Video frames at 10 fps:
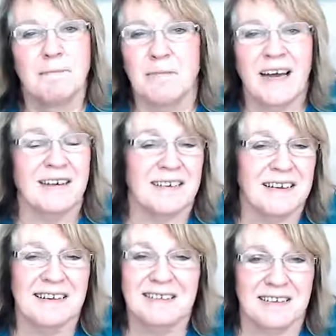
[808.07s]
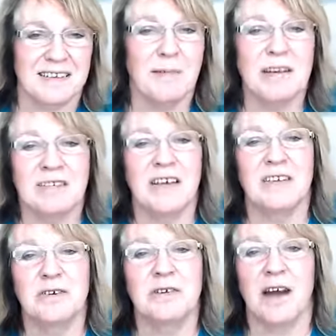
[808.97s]
Now, to some
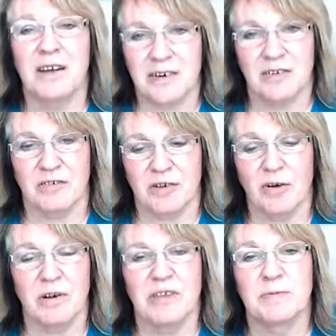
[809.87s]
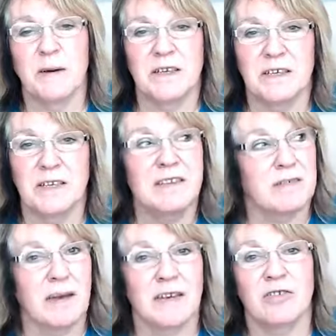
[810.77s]
extent, you can't control these, but you need to
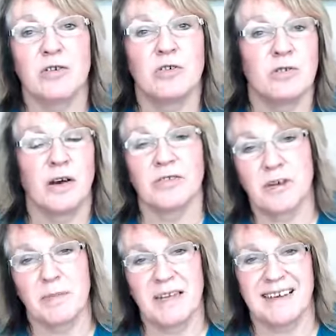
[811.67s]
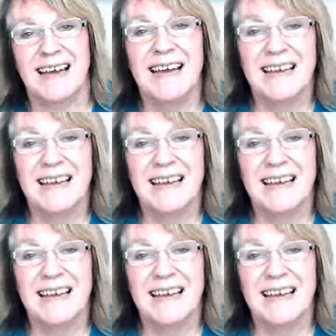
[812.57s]
make sure you've got somebody to